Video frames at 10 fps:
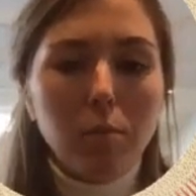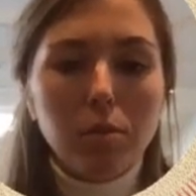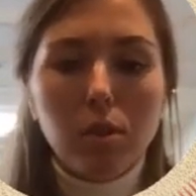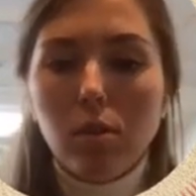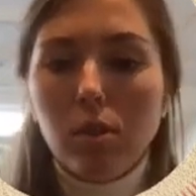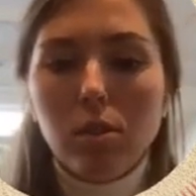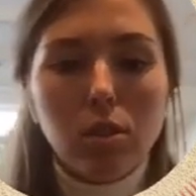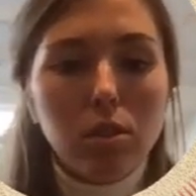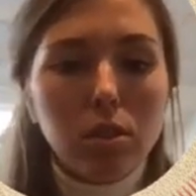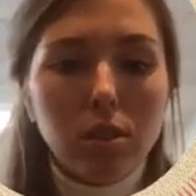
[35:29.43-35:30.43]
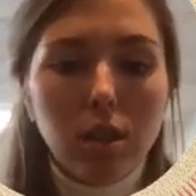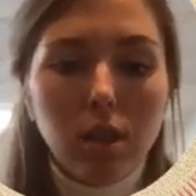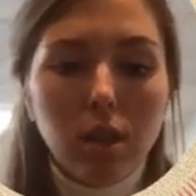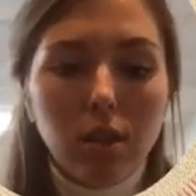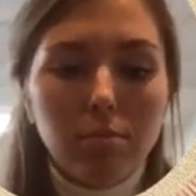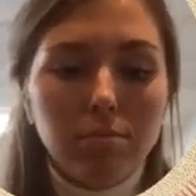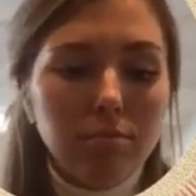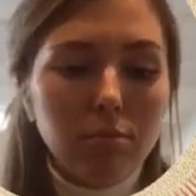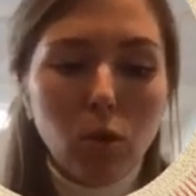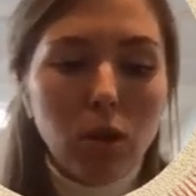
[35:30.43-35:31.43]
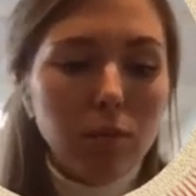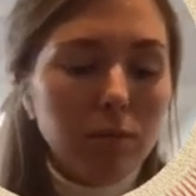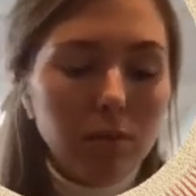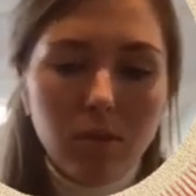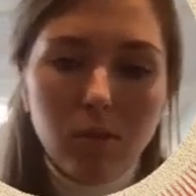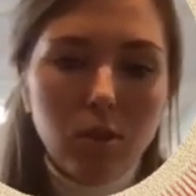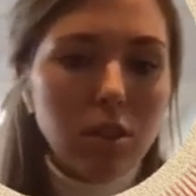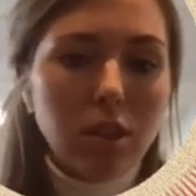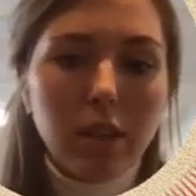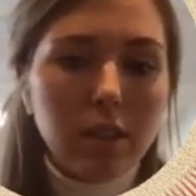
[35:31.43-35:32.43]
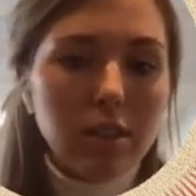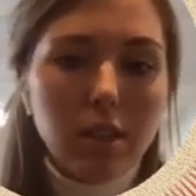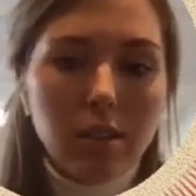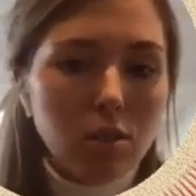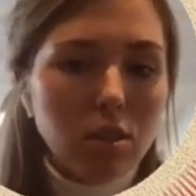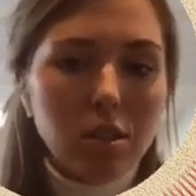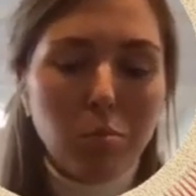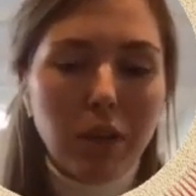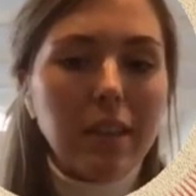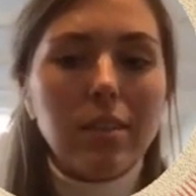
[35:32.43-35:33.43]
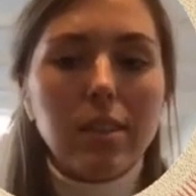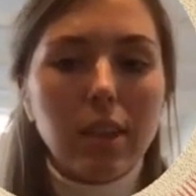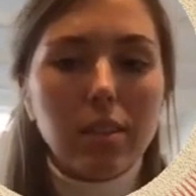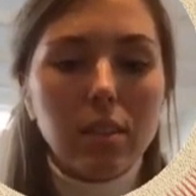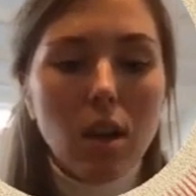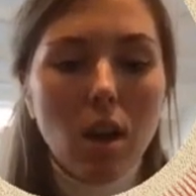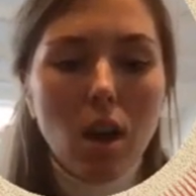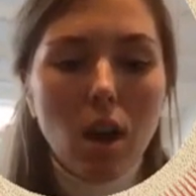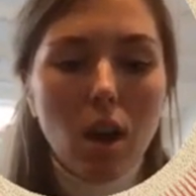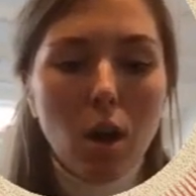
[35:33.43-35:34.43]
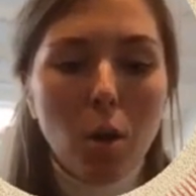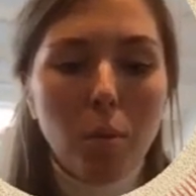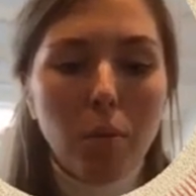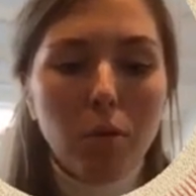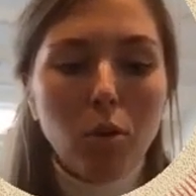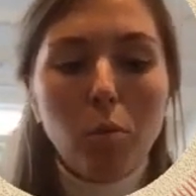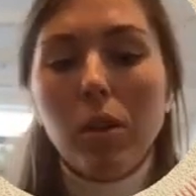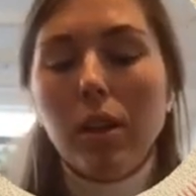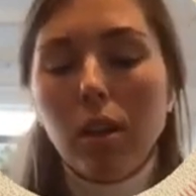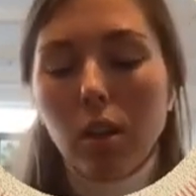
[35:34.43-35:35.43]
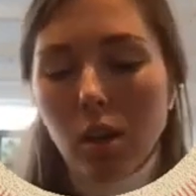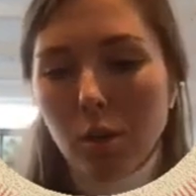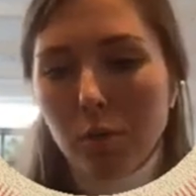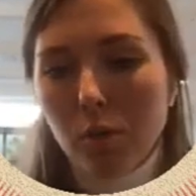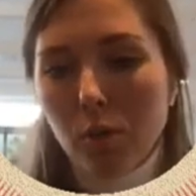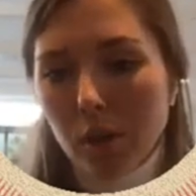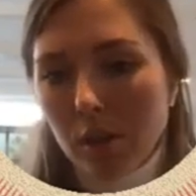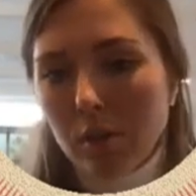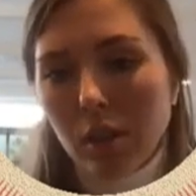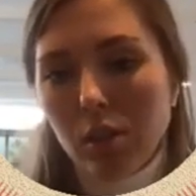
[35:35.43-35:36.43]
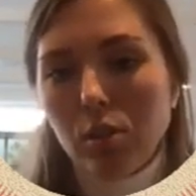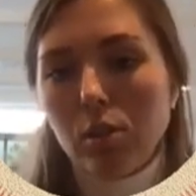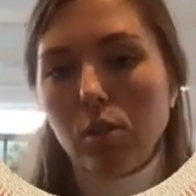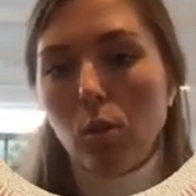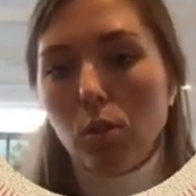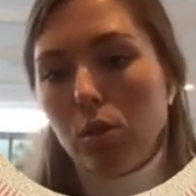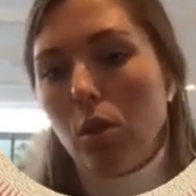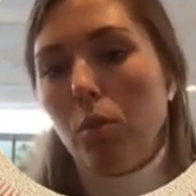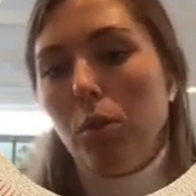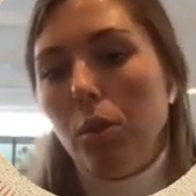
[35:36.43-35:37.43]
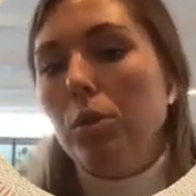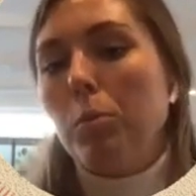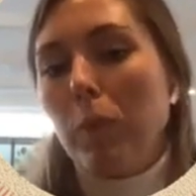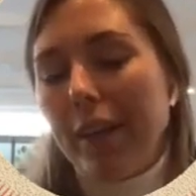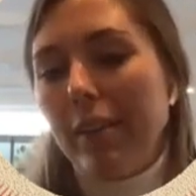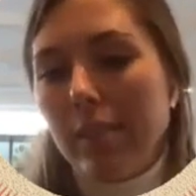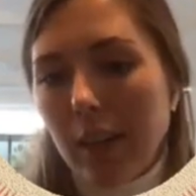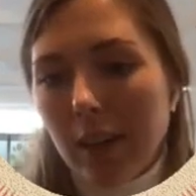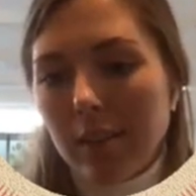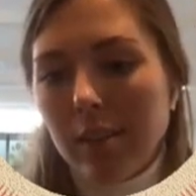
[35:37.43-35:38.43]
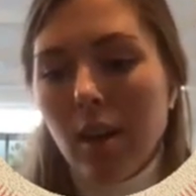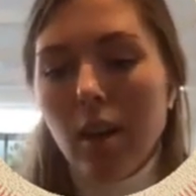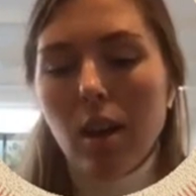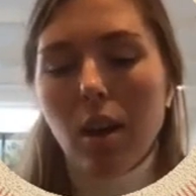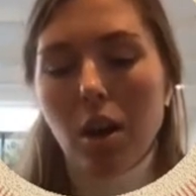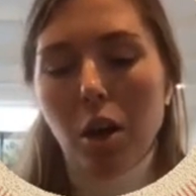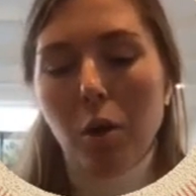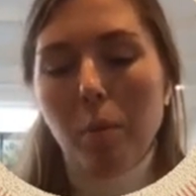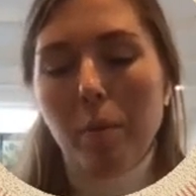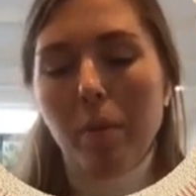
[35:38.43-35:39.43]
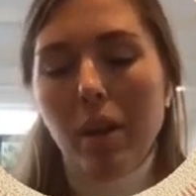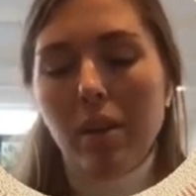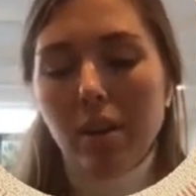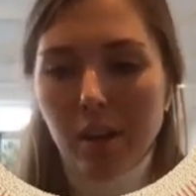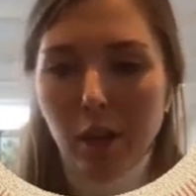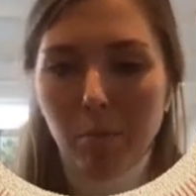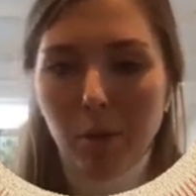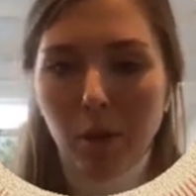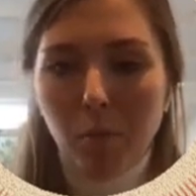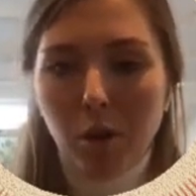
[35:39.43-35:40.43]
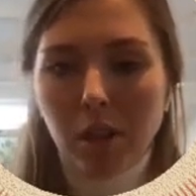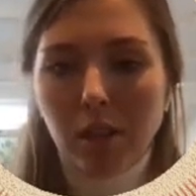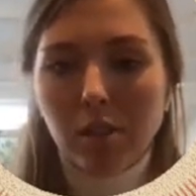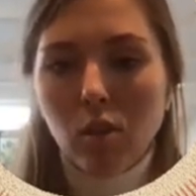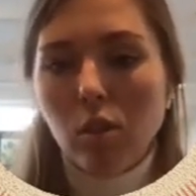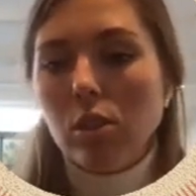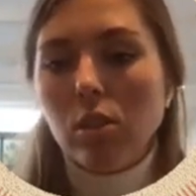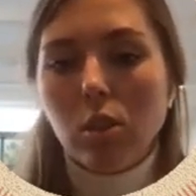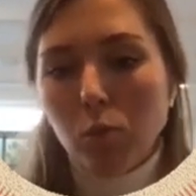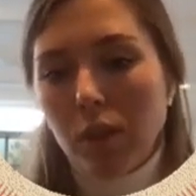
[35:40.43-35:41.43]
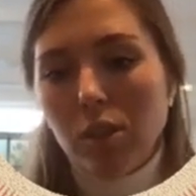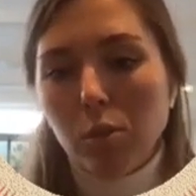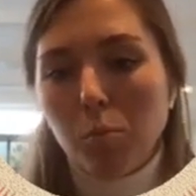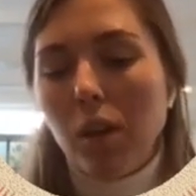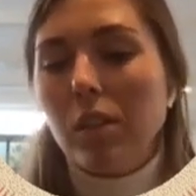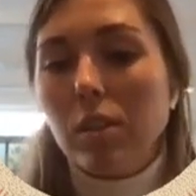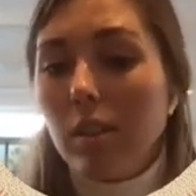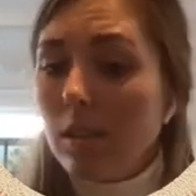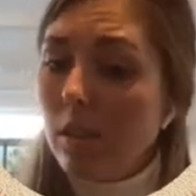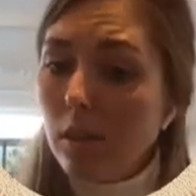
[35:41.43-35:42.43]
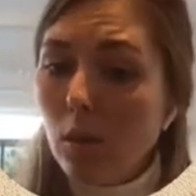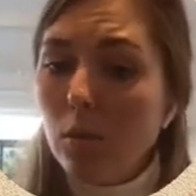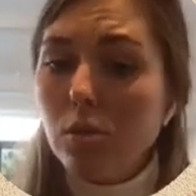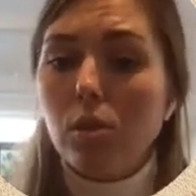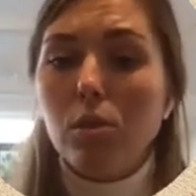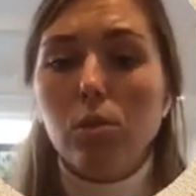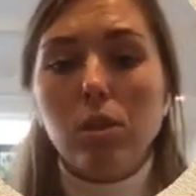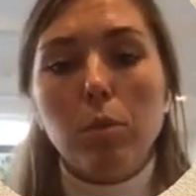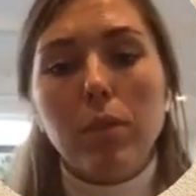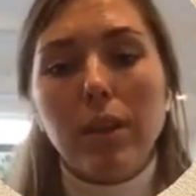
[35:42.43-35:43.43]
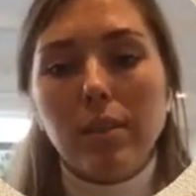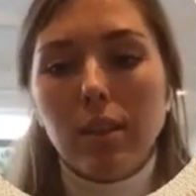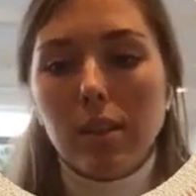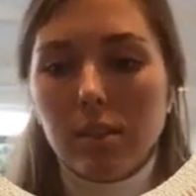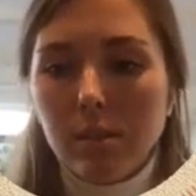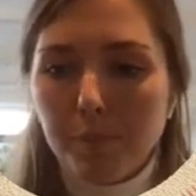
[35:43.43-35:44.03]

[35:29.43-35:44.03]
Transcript: So it's just well, just like I said, just plain text. Normally, a lot of organizations also use plain text in their email body, so it's not really surprising that they're also using plain text.